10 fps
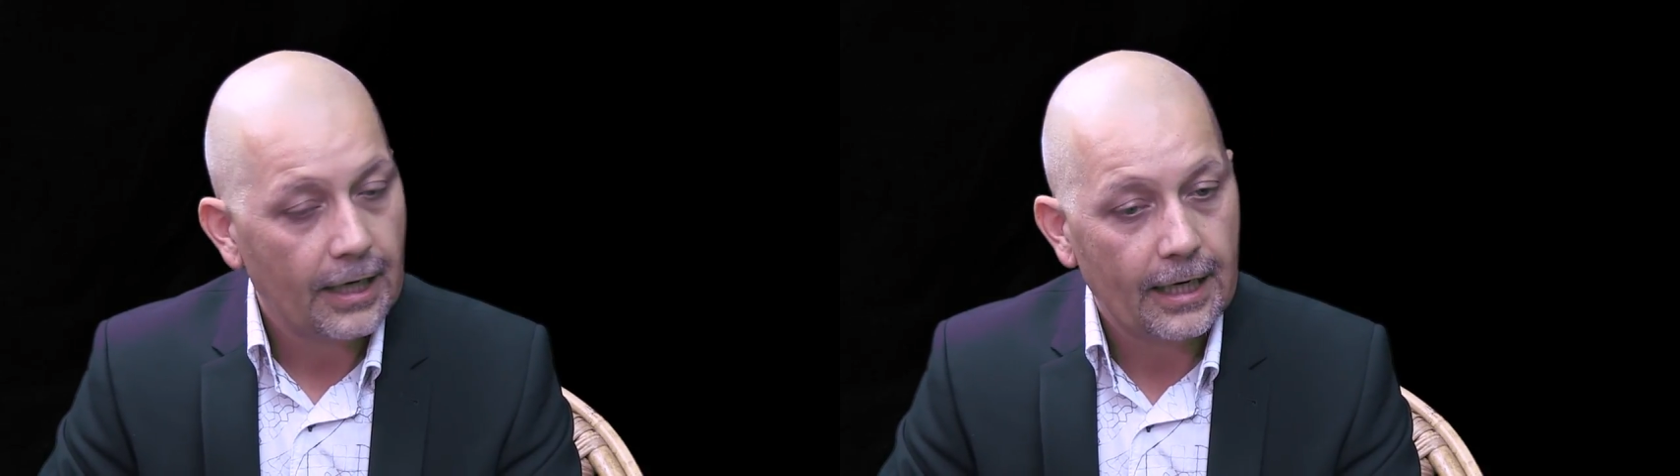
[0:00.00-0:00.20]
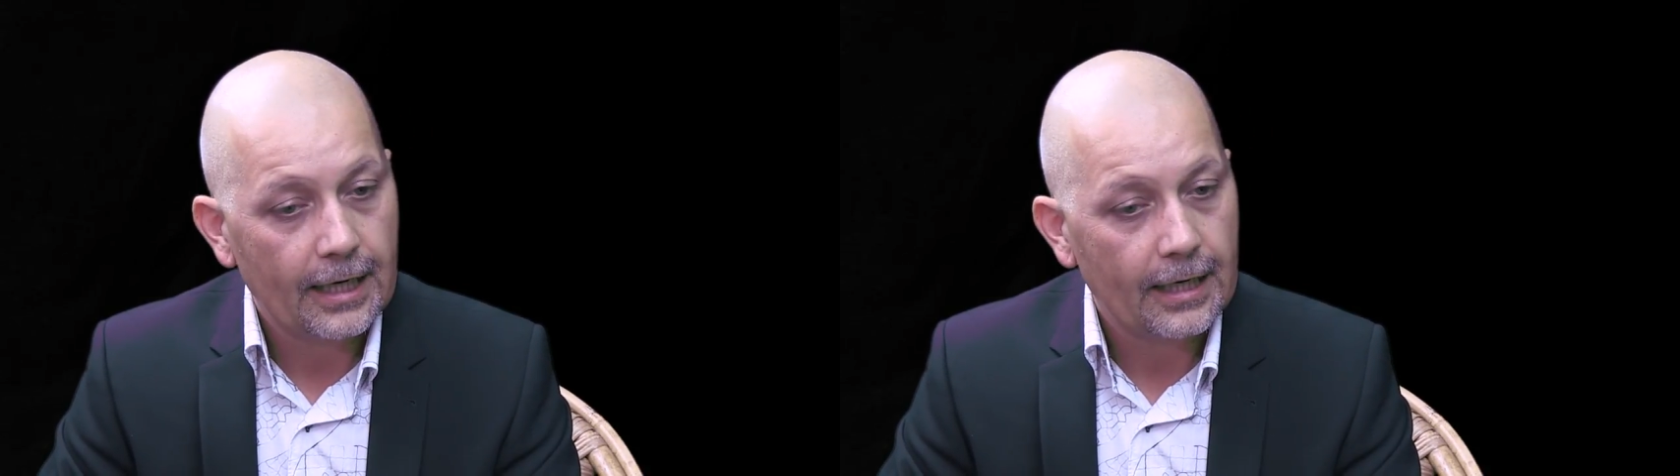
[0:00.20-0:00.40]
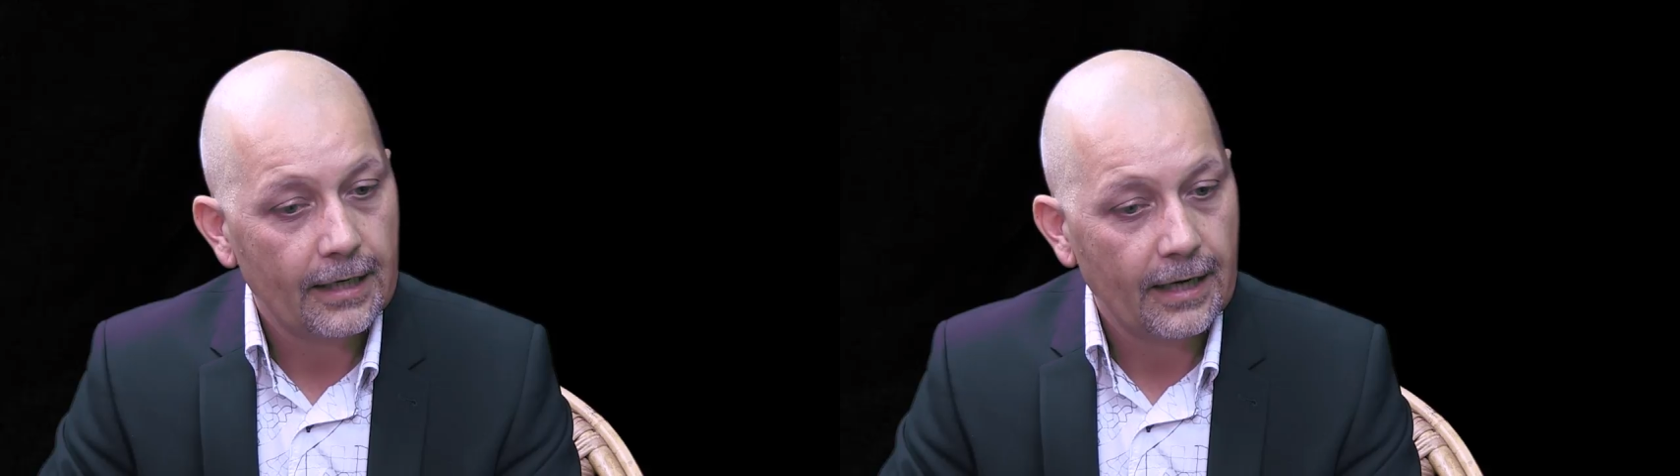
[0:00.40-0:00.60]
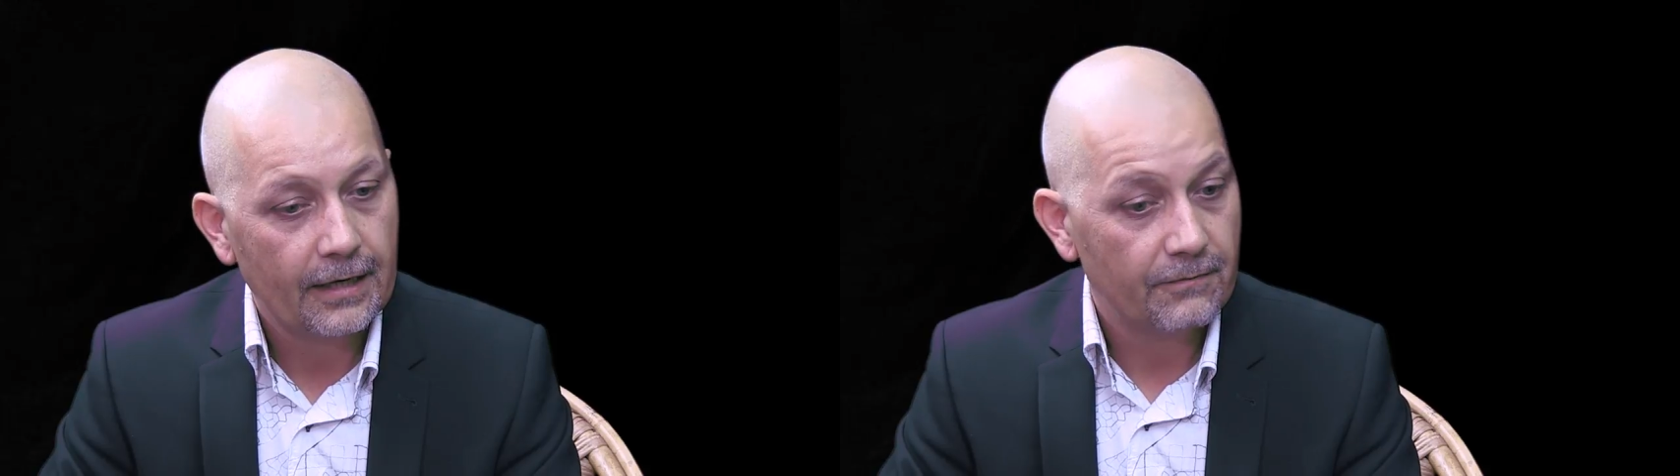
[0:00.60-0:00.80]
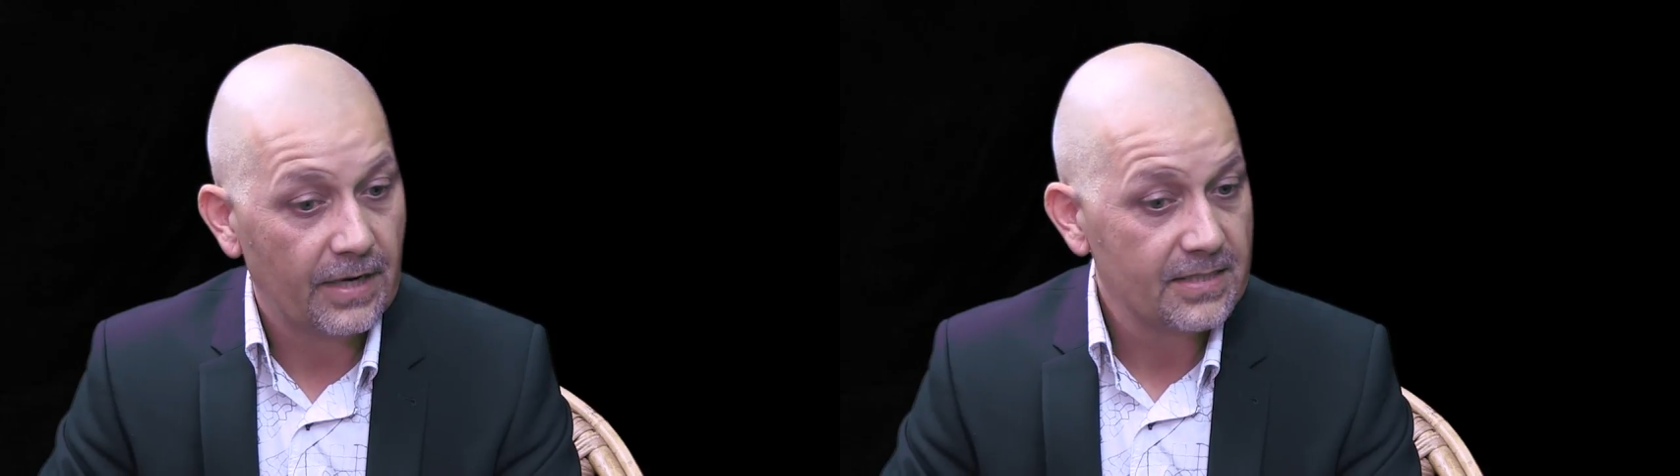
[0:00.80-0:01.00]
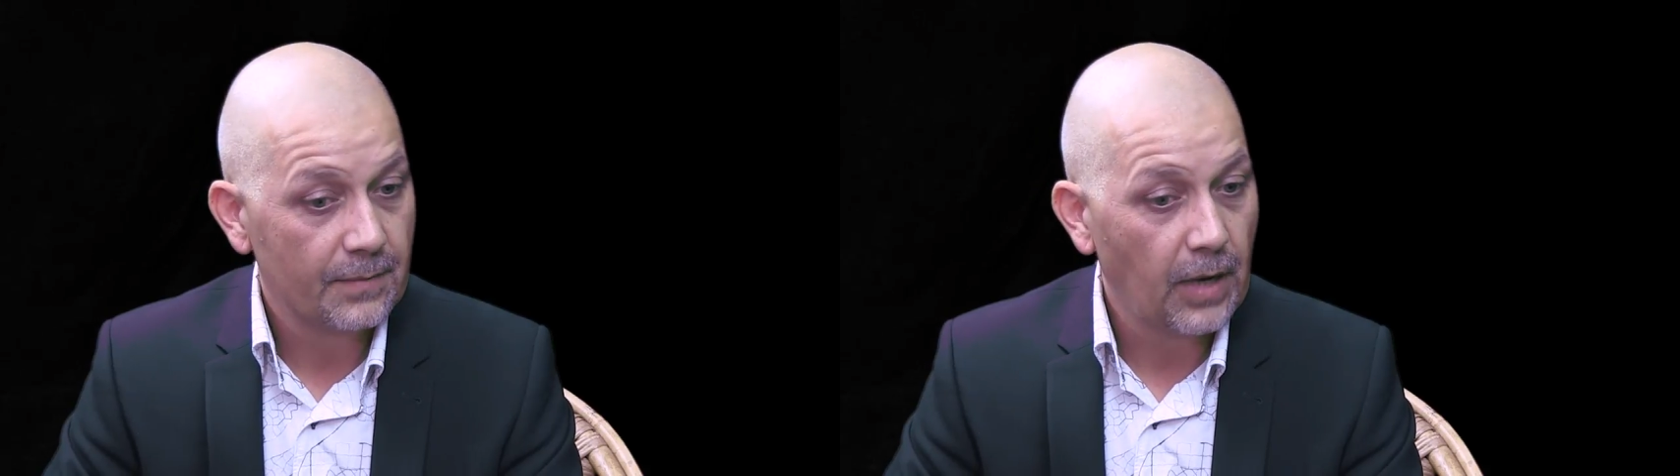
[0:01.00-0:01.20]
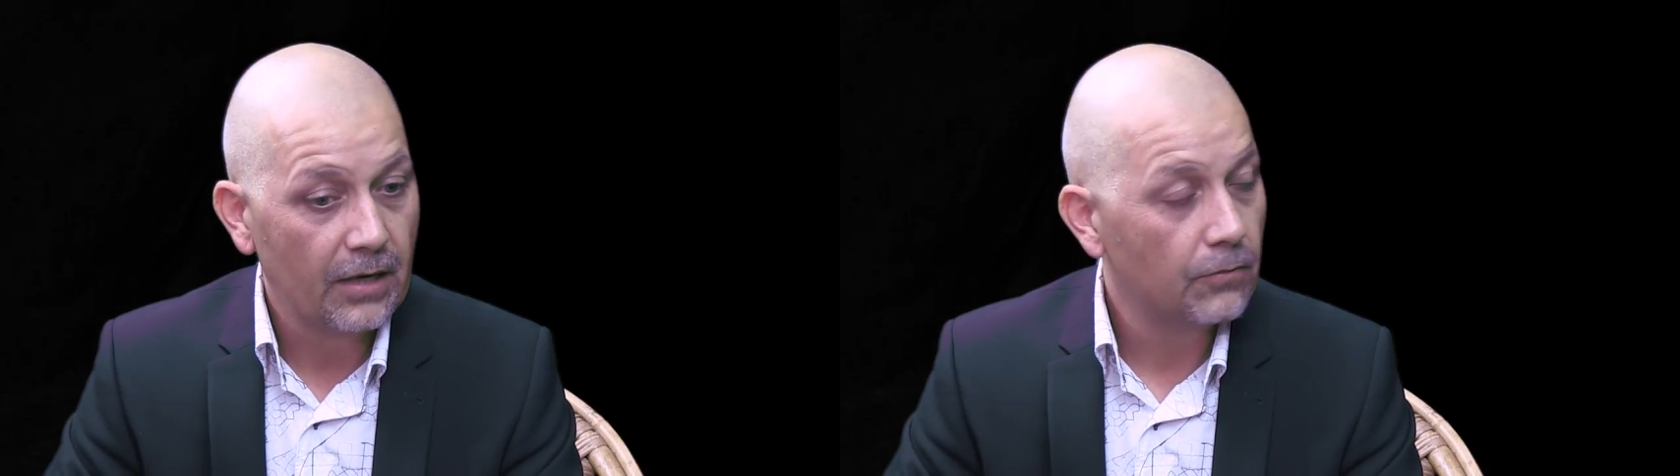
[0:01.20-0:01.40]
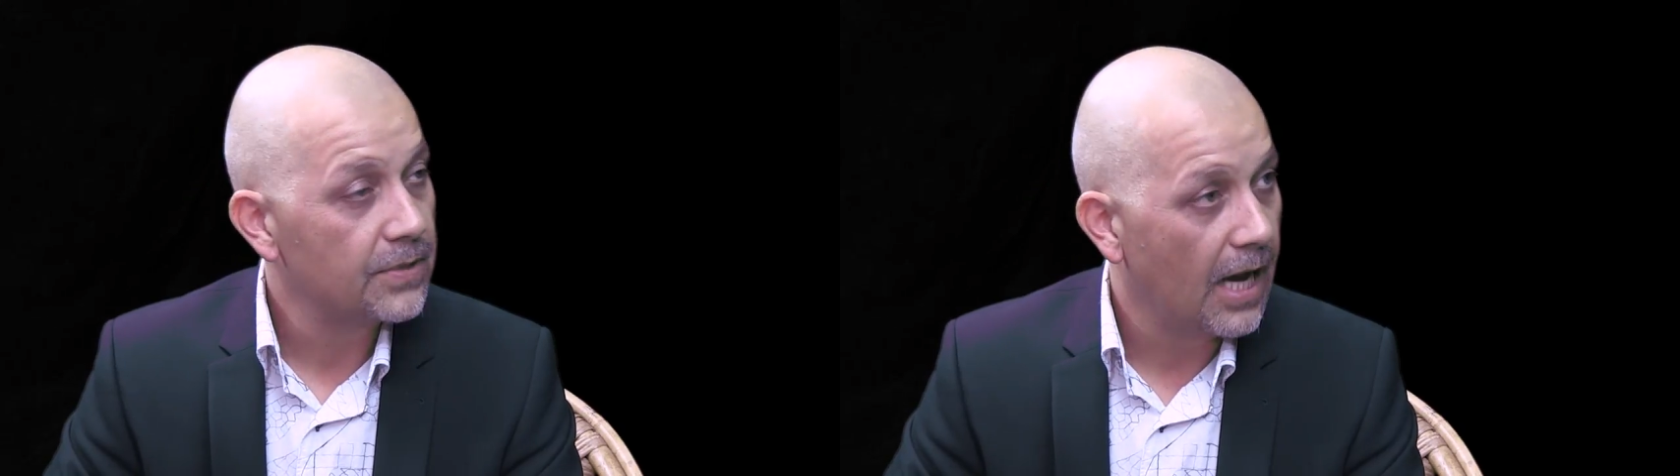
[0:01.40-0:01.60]
and investing
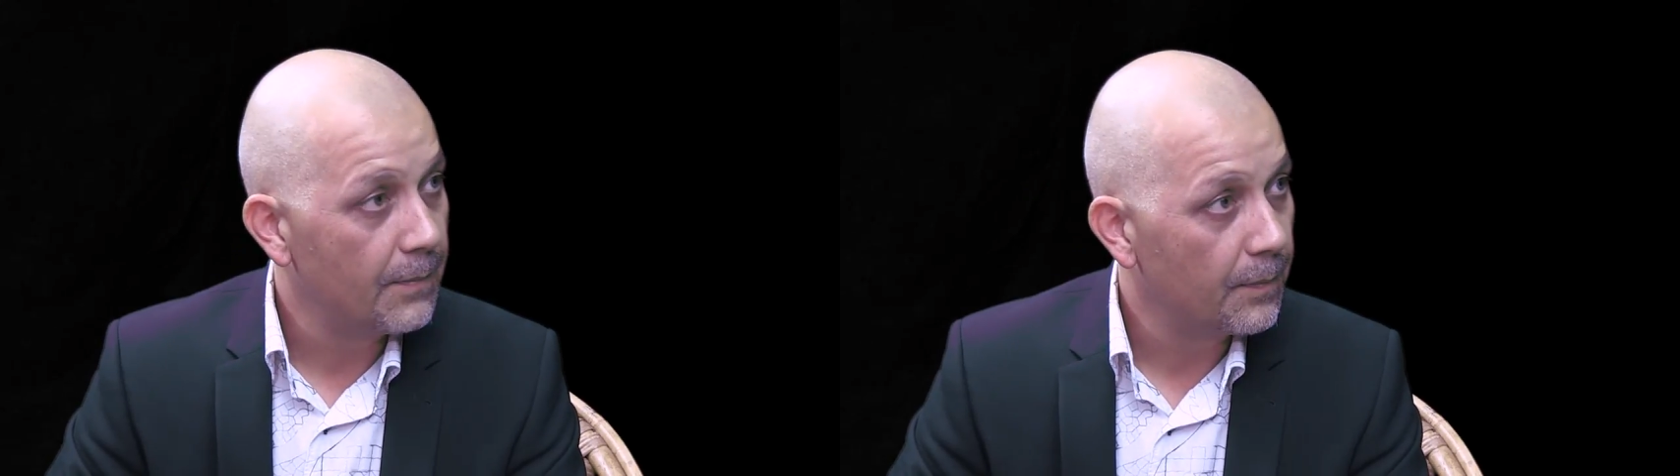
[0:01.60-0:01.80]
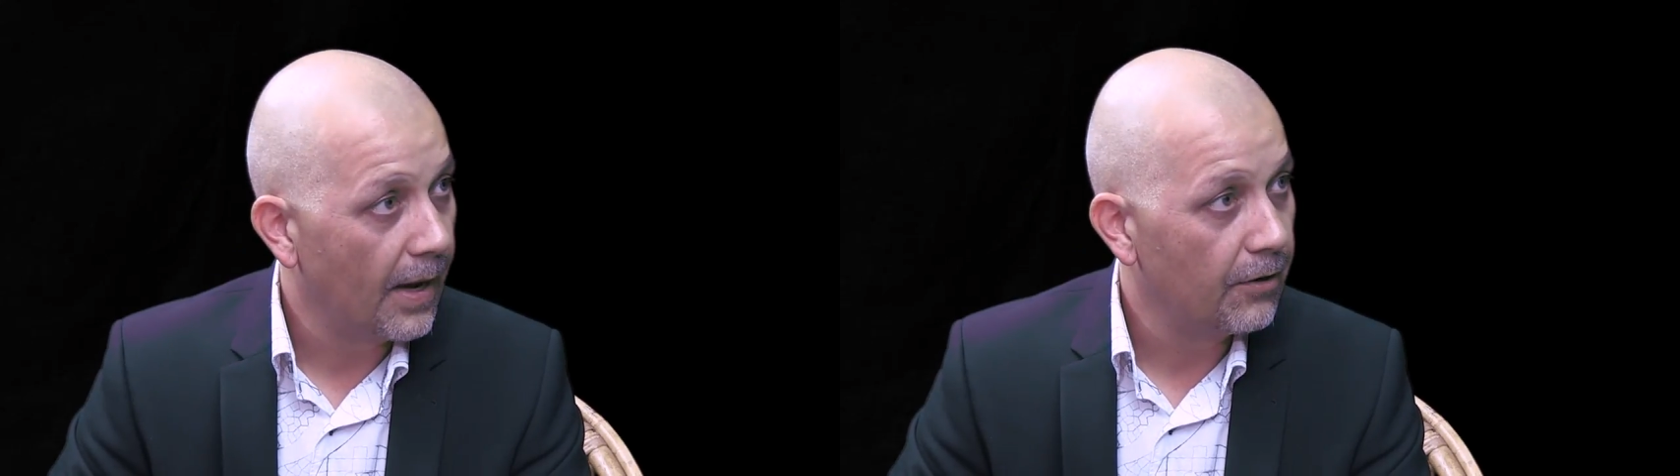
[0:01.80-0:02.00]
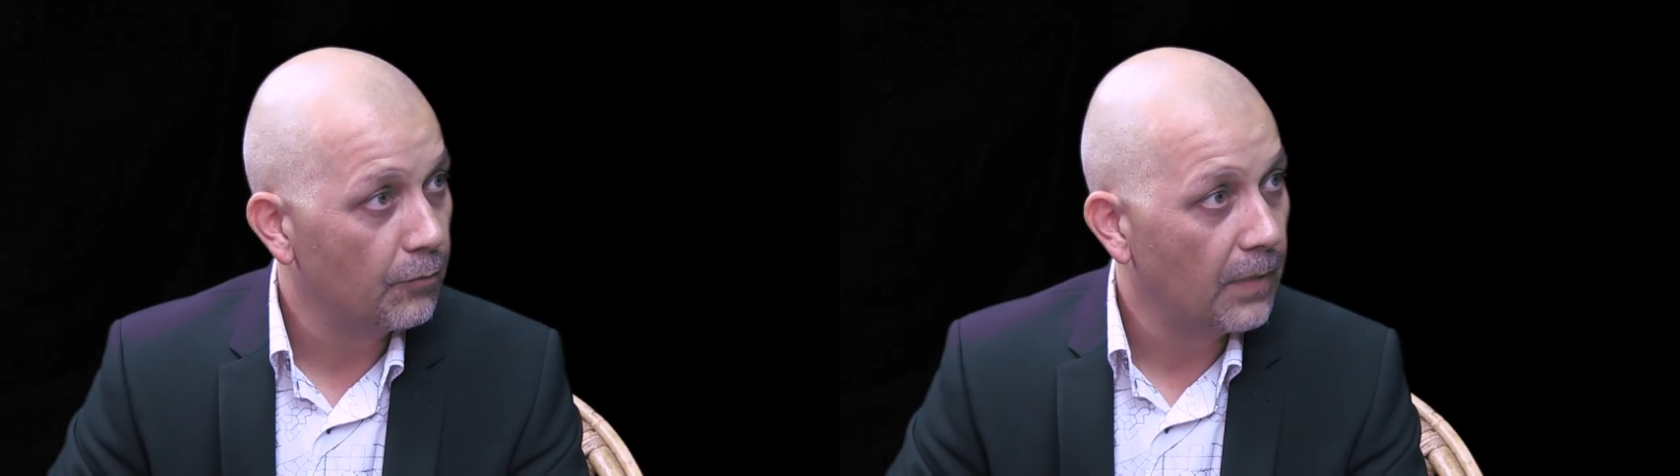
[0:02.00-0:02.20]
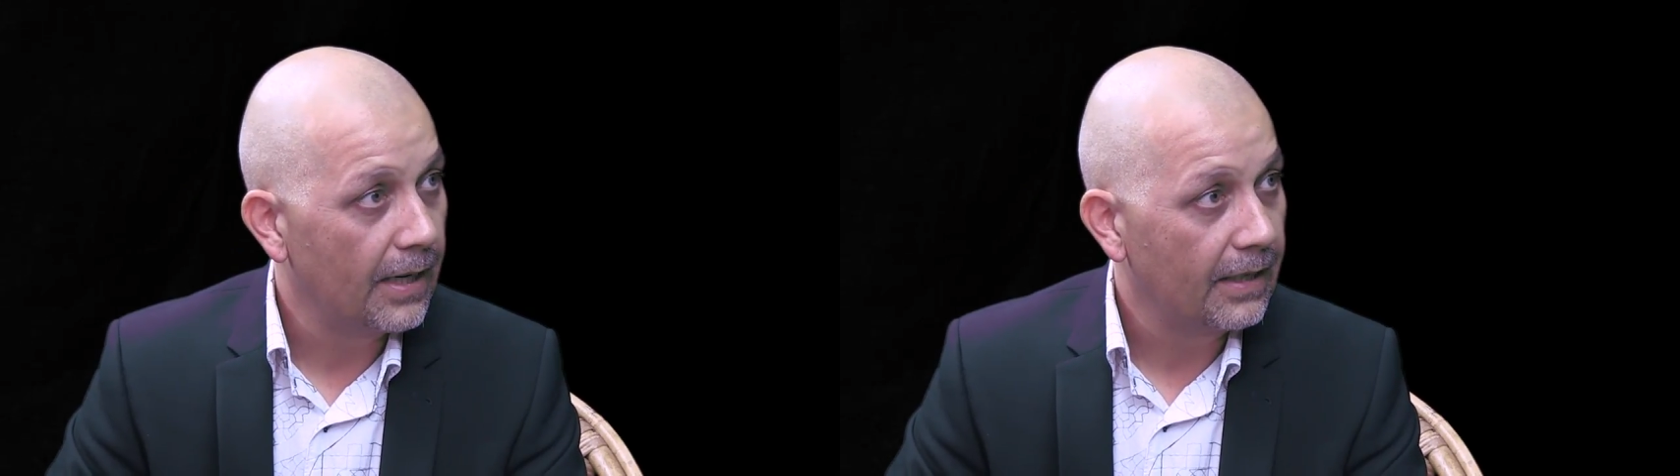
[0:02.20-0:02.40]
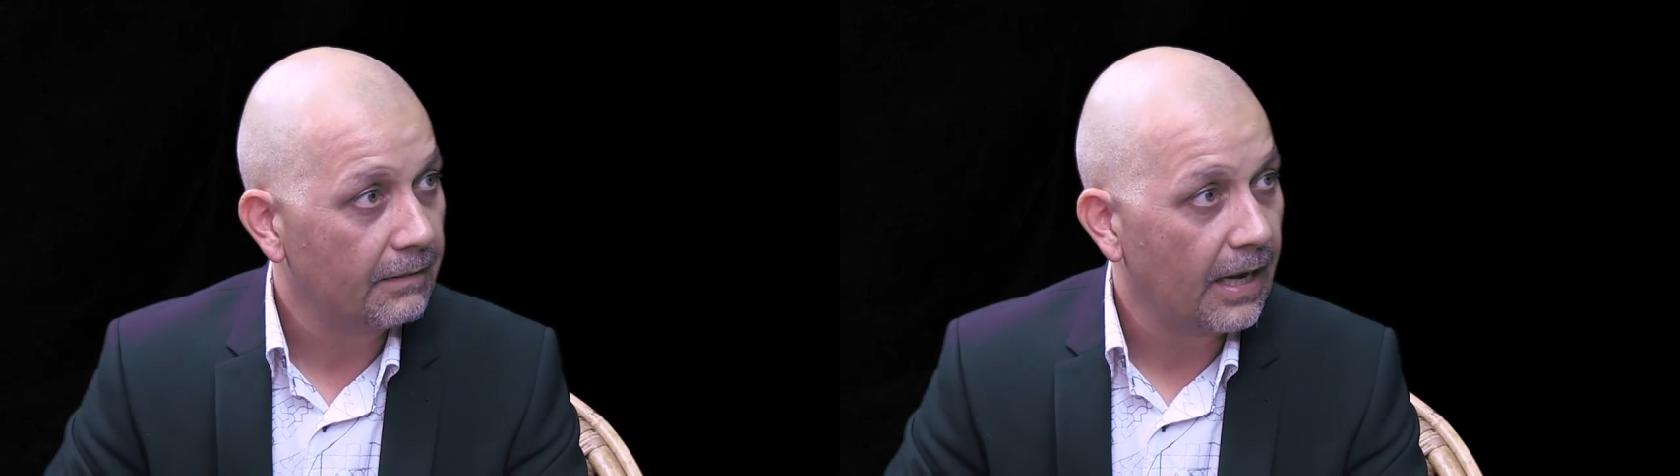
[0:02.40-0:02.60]
my own time and my own money,